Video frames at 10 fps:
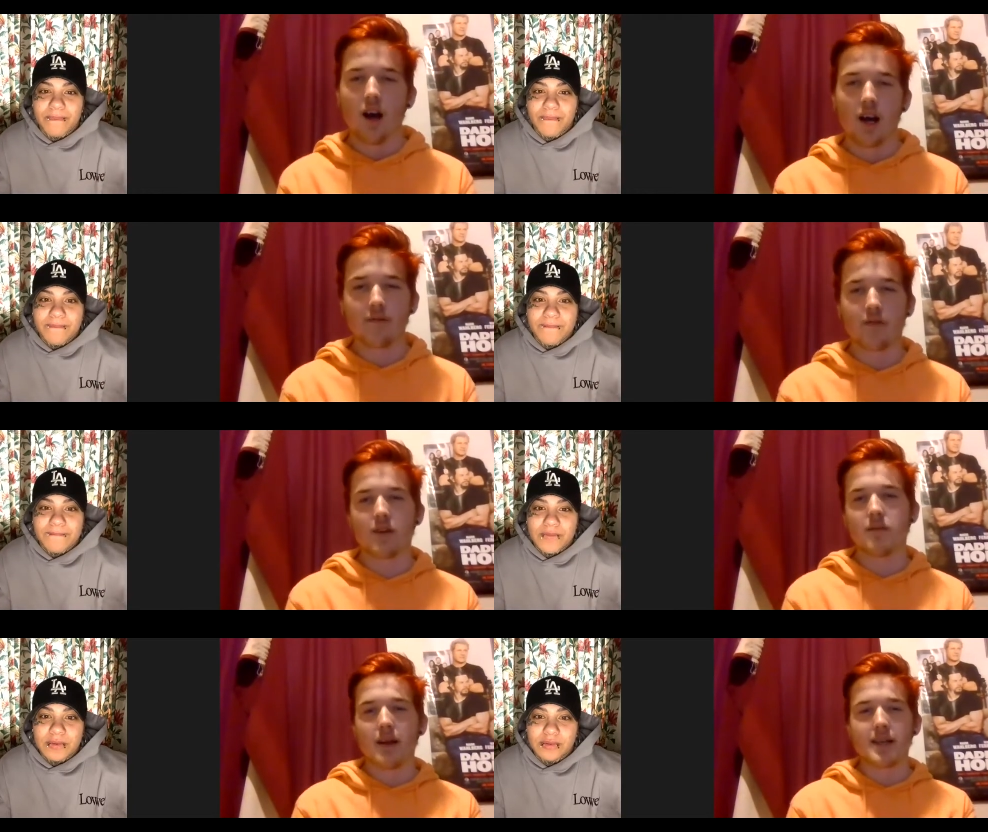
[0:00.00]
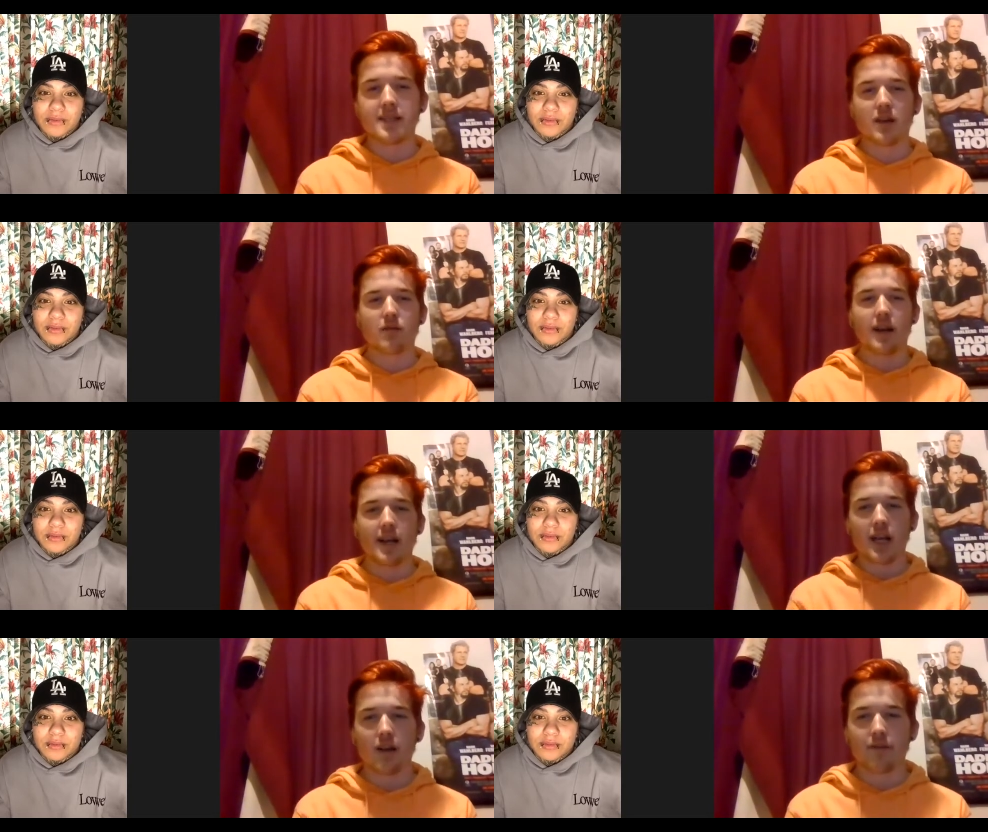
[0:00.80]
Speaker 1: I've got an amazing
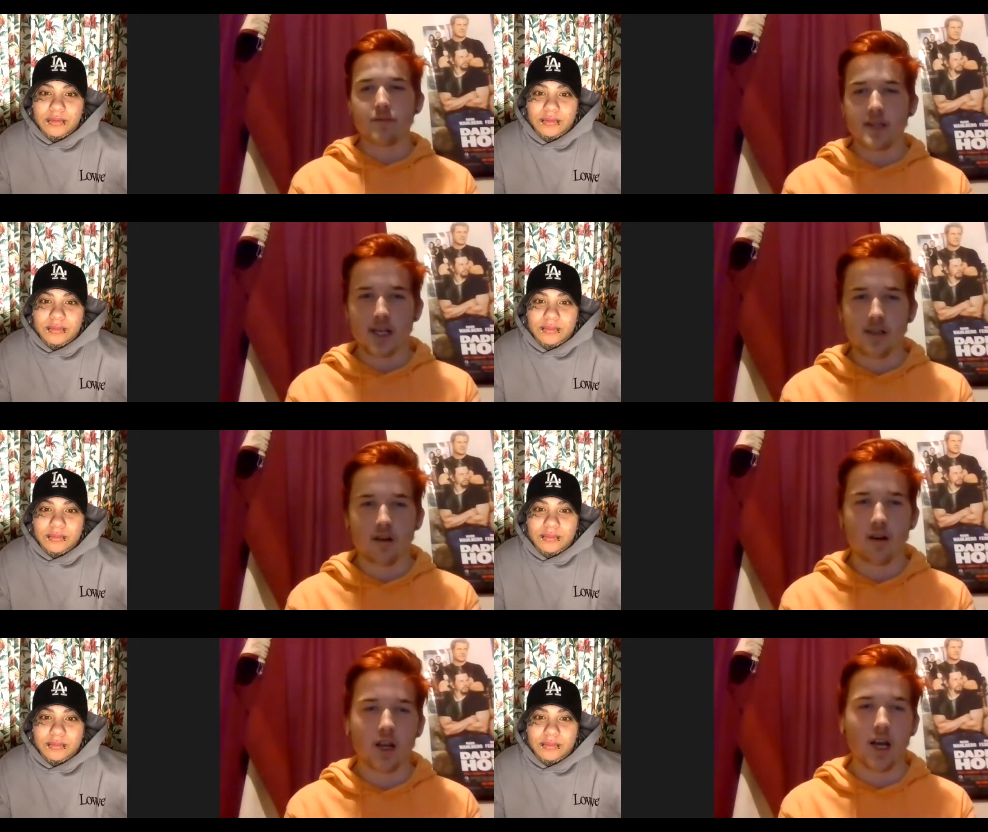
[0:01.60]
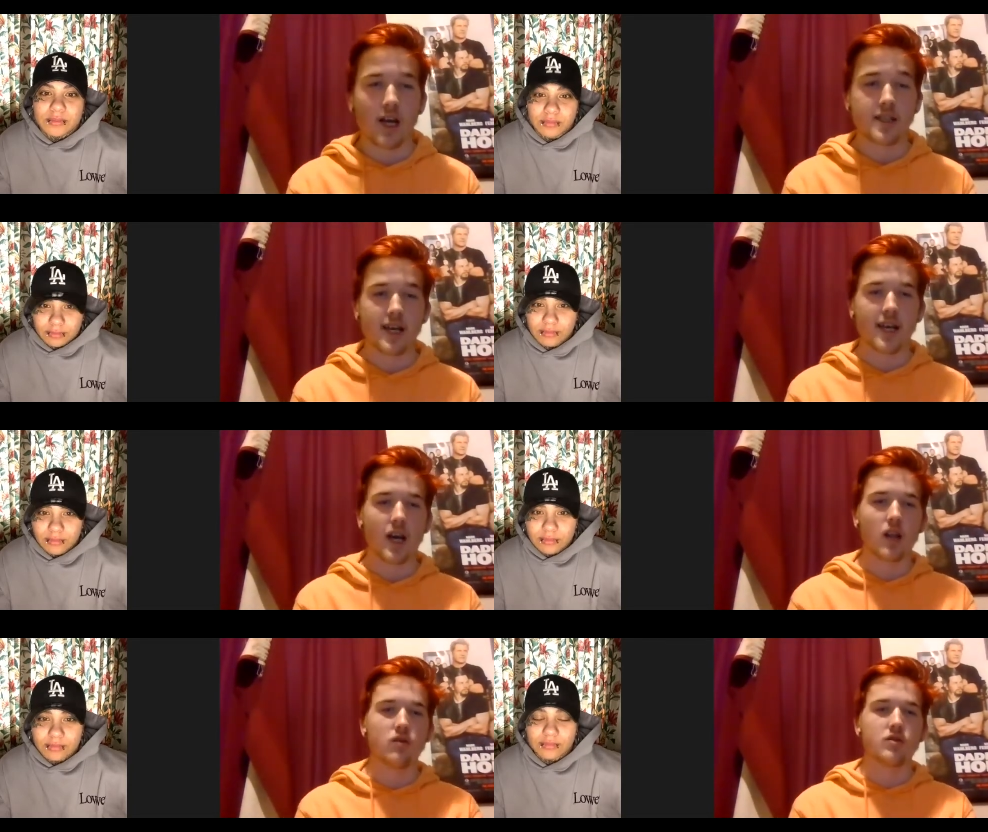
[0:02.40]
creator here from TikTok.
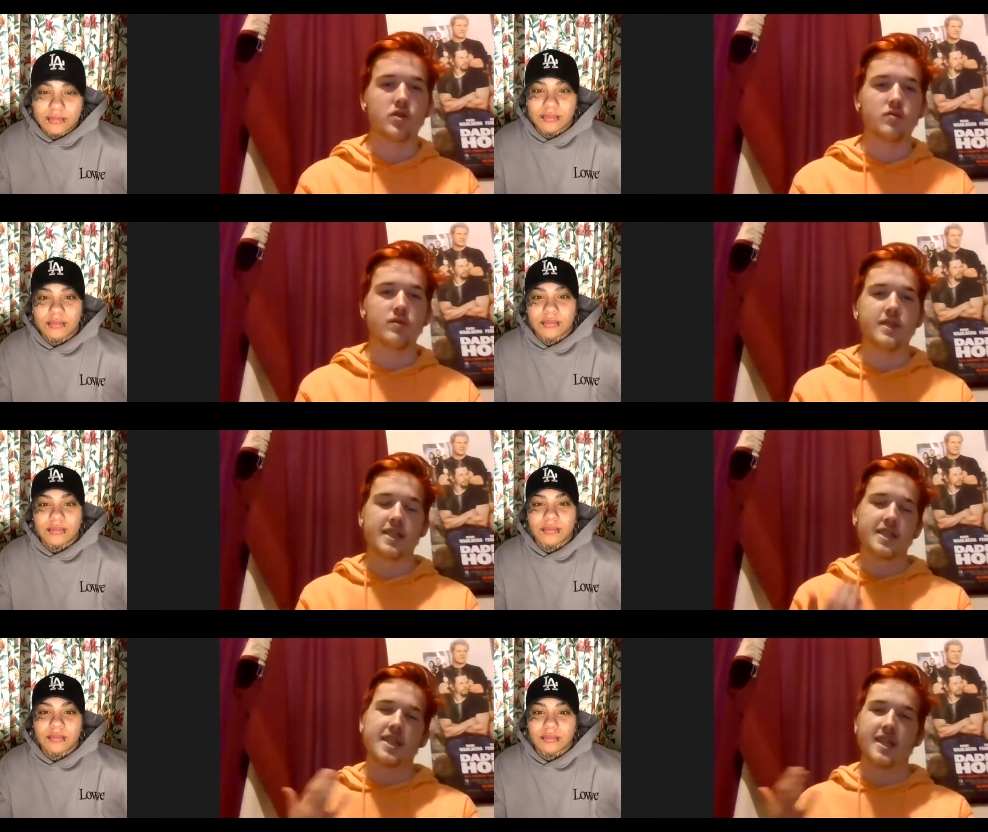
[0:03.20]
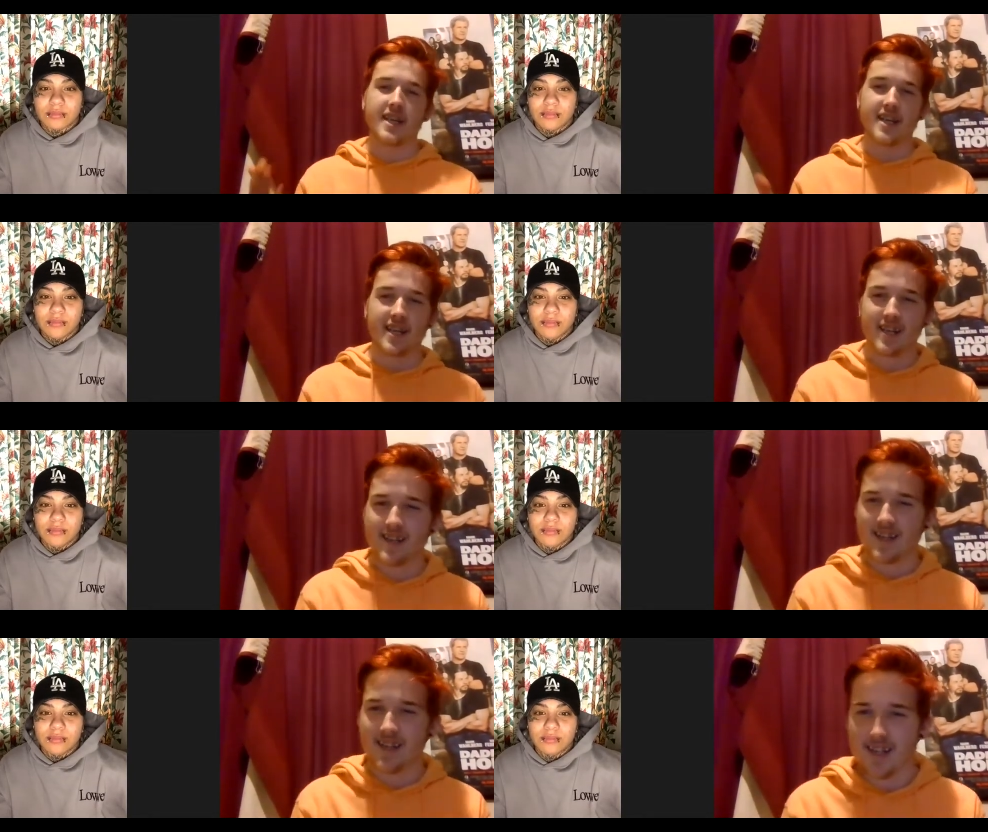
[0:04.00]
Say hello to Destiny.
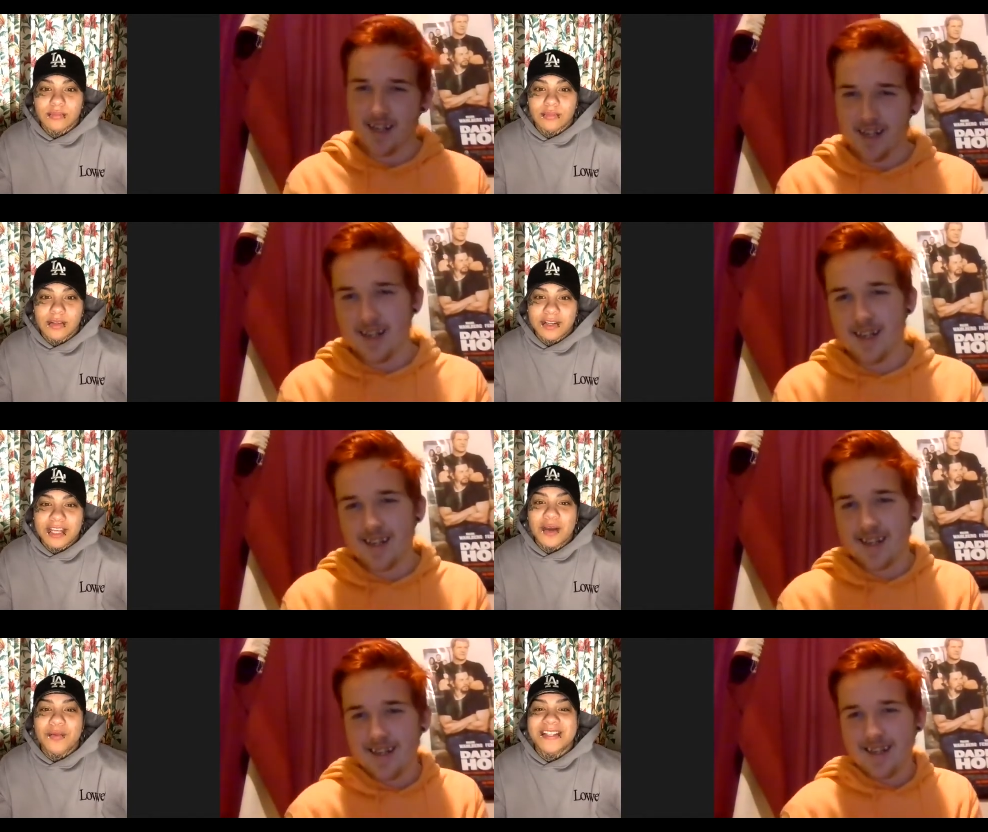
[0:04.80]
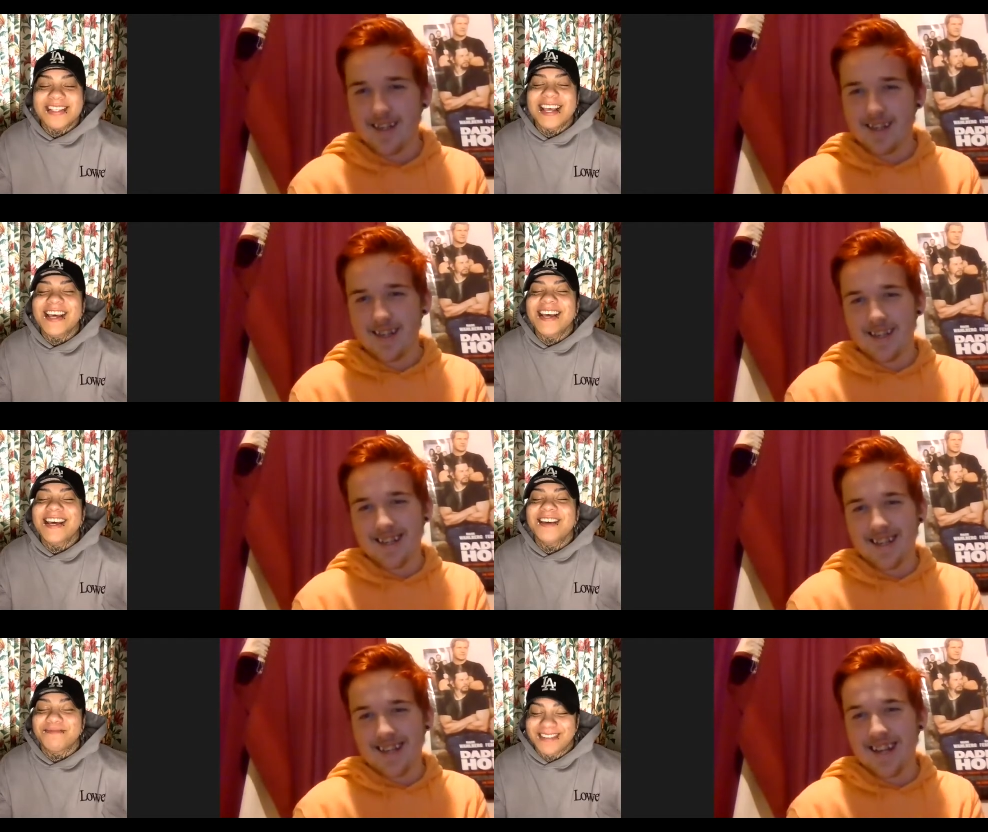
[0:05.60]
Speaker 2: Yo, what's
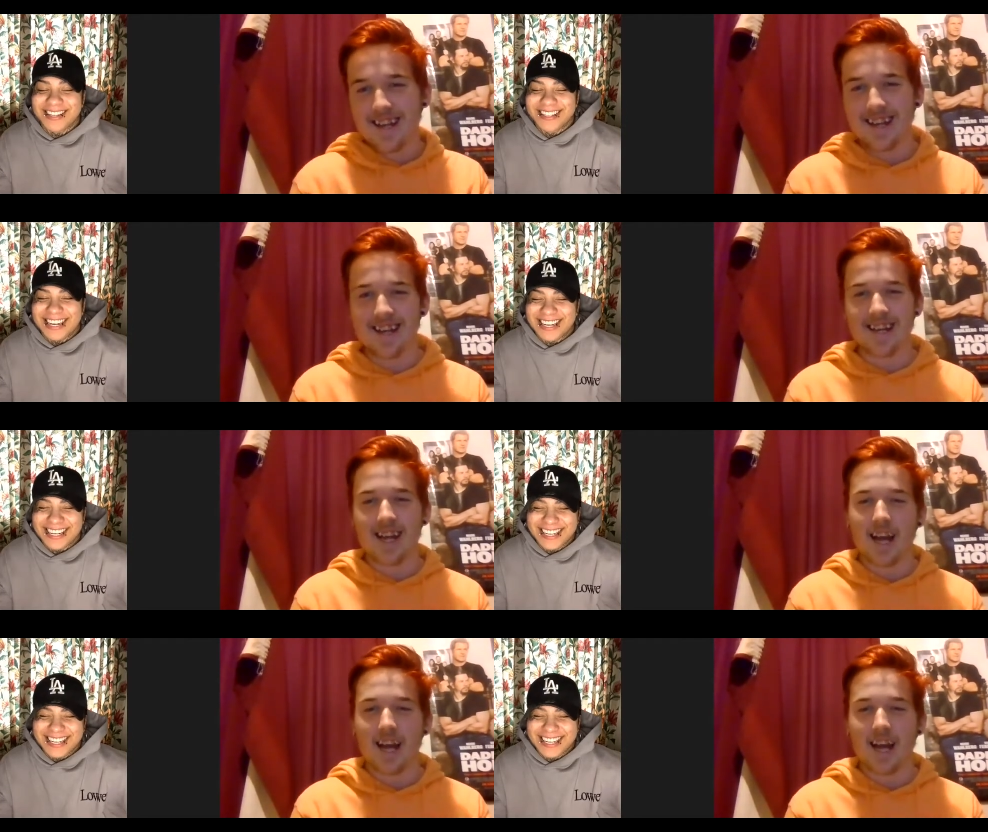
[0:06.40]
up? Hey,